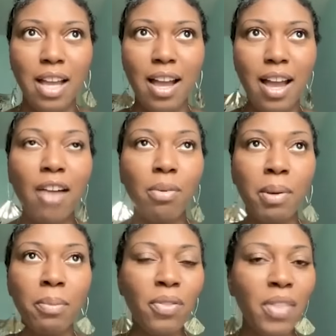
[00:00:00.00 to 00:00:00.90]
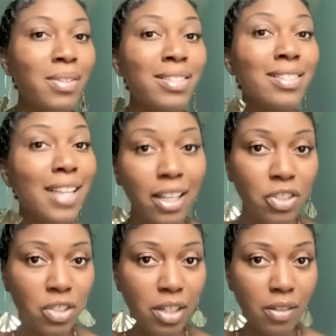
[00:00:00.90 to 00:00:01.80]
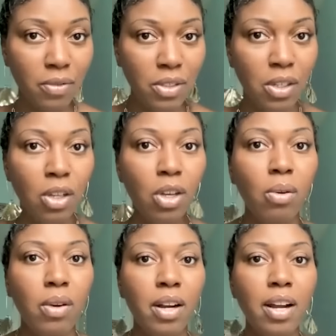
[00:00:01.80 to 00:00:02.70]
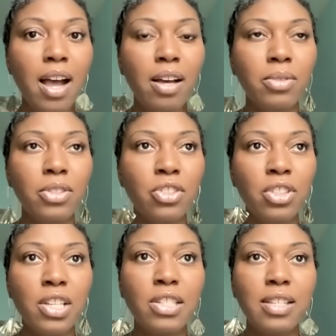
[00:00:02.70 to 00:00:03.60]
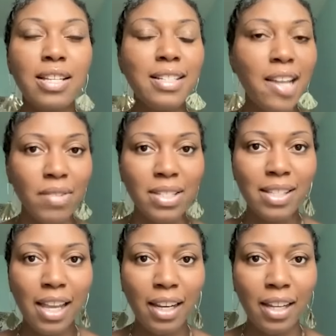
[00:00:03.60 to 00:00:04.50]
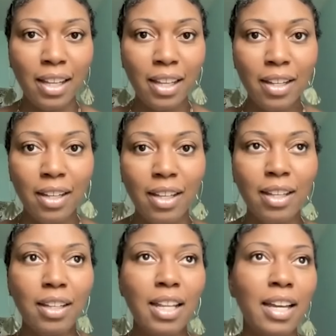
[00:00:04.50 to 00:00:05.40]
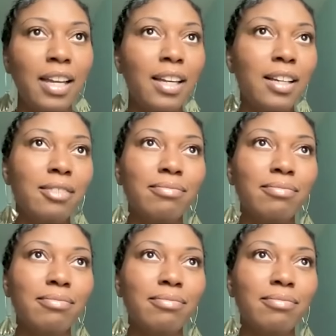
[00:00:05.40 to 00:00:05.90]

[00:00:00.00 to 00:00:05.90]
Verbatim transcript: I remember that was the second shift where I was just devastated. Like,